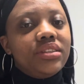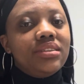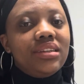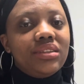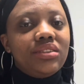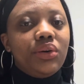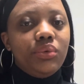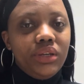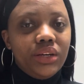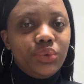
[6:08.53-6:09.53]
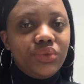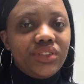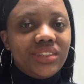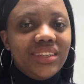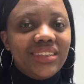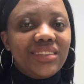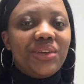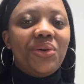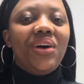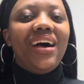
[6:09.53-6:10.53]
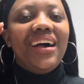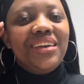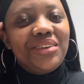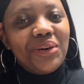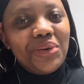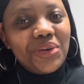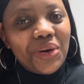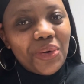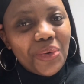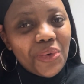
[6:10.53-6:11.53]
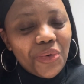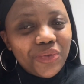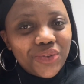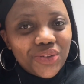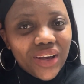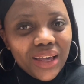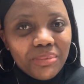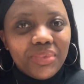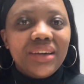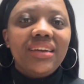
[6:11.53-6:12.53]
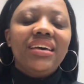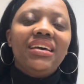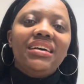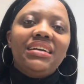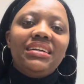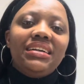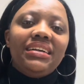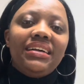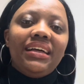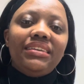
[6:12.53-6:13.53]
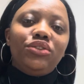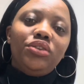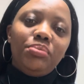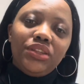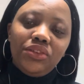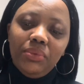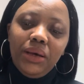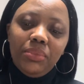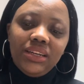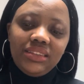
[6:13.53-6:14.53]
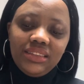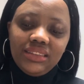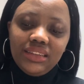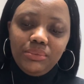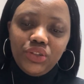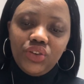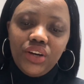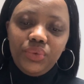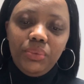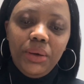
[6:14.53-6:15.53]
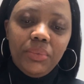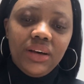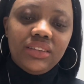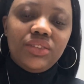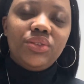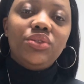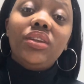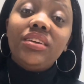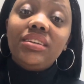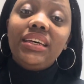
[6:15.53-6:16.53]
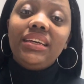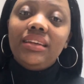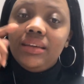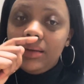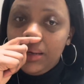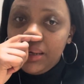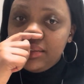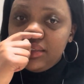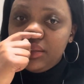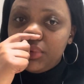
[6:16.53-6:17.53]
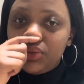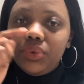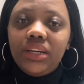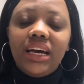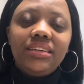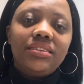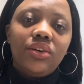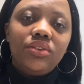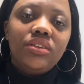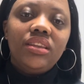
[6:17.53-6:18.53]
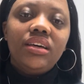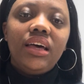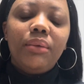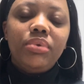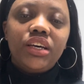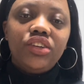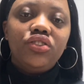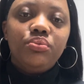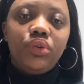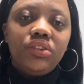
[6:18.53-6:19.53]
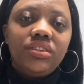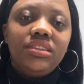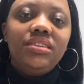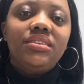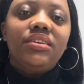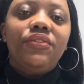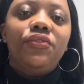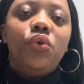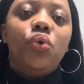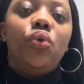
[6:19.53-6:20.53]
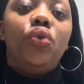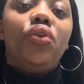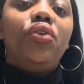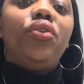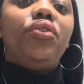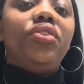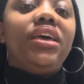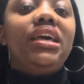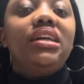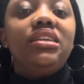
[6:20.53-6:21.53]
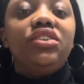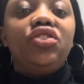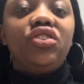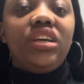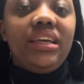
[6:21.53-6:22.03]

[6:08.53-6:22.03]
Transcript: down some notes so I don't go off track, but to the best of my abilities, let me try and remember. So 2019 was when I started the application process for the English